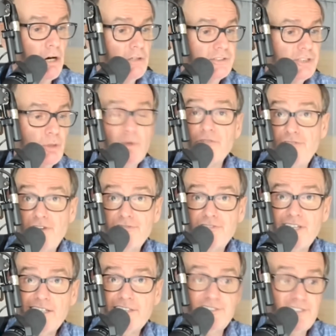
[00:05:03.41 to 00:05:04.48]
Also in
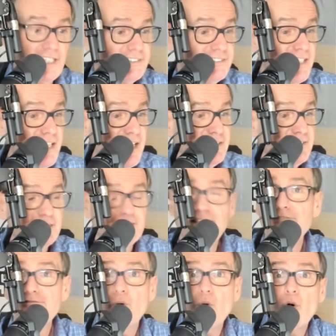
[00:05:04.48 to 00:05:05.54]
50, 60,
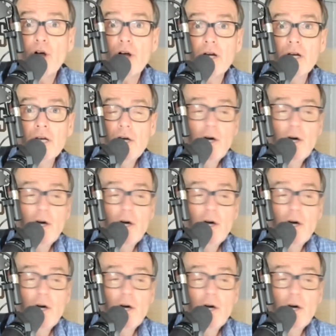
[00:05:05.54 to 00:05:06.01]
64.